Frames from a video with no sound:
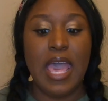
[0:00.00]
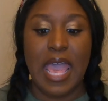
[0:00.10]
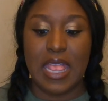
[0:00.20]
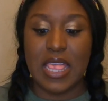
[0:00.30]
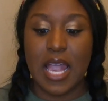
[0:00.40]

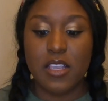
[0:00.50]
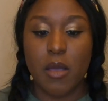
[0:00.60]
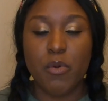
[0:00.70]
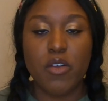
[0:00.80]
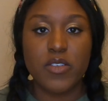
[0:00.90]
In that
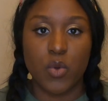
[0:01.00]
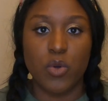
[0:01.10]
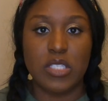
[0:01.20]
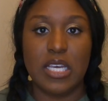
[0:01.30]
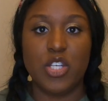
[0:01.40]
number of
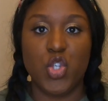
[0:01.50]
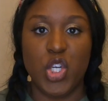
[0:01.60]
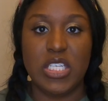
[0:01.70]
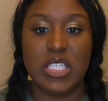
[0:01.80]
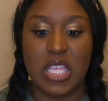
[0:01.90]
schools that is
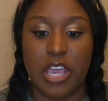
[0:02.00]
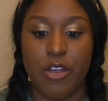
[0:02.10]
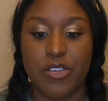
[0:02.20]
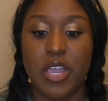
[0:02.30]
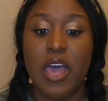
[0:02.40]
just
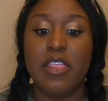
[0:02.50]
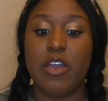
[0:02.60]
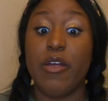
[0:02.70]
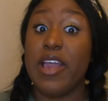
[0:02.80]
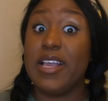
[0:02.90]
theirs,
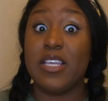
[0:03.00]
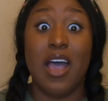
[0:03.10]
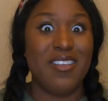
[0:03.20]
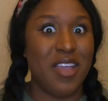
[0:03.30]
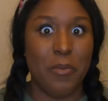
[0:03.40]
there is
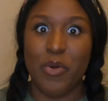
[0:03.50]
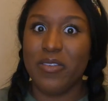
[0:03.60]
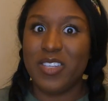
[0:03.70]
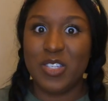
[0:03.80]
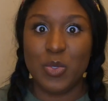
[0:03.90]
a number
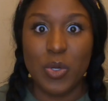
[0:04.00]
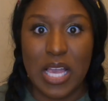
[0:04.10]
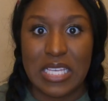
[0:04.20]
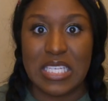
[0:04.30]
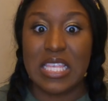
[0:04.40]
of
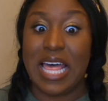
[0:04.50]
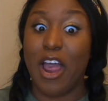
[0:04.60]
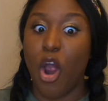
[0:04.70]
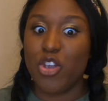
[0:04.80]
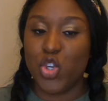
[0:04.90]
students
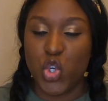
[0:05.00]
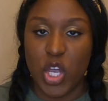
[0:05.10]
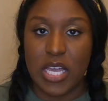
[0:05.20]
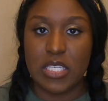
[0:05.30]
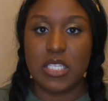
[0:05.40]
that are
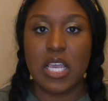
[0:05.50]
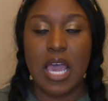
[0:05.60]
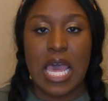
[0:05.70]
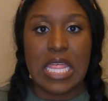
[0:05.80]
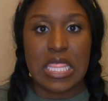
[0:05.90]
just
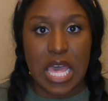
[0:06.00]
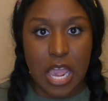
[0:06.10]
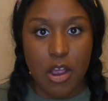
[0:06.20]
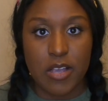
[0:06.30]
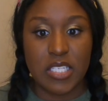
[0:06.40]

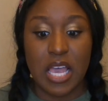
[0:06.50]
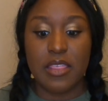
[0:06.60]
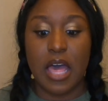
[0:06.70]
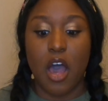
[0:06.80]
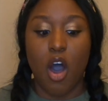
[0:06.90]
theirs,
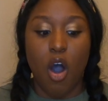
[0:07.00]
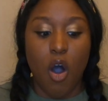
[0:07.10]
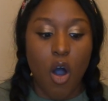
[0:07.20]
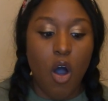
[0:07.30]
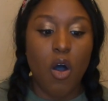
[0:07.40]
that
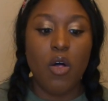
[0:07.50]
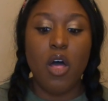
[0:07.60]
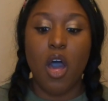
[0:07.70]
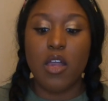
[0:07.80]
all